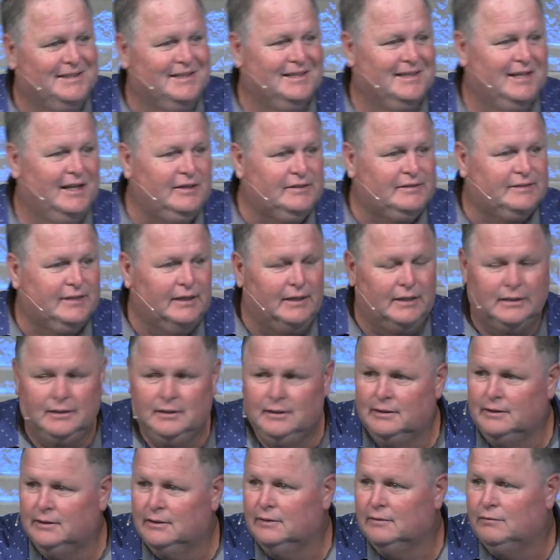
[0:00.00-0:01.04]
Listen,
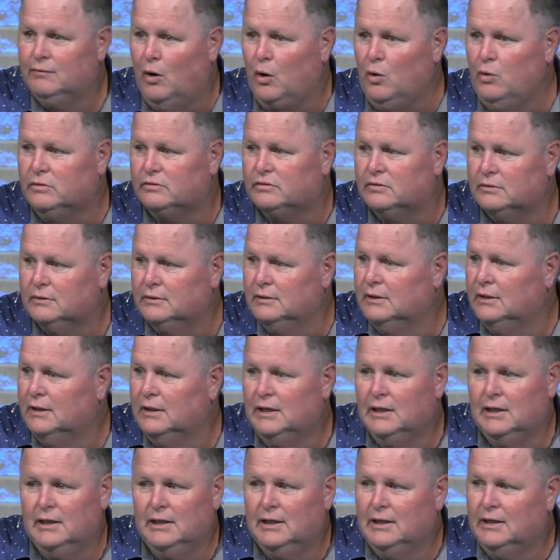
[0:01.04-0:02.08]
folks,
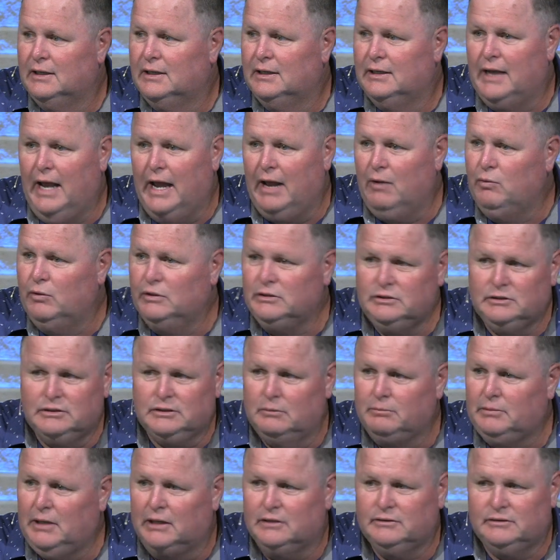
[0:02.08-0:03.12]
Dad, we just
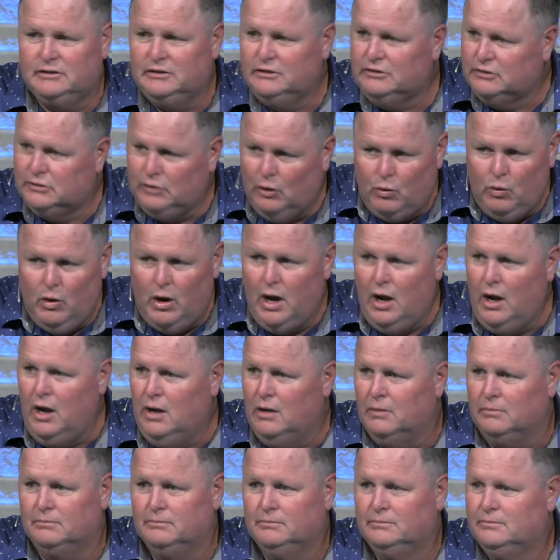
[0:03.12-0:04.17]
sometimes just show
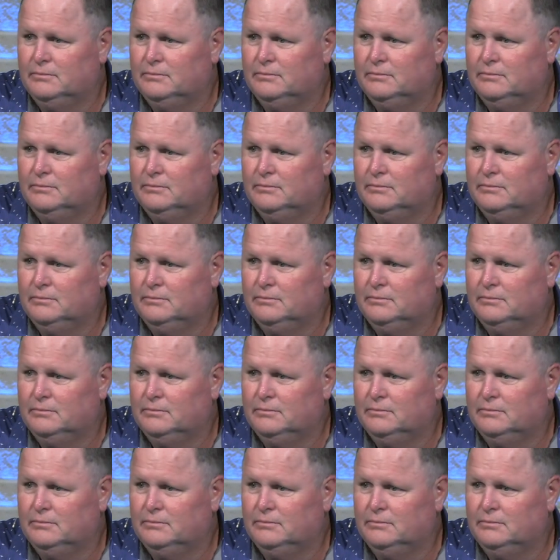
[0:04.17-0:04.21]
up.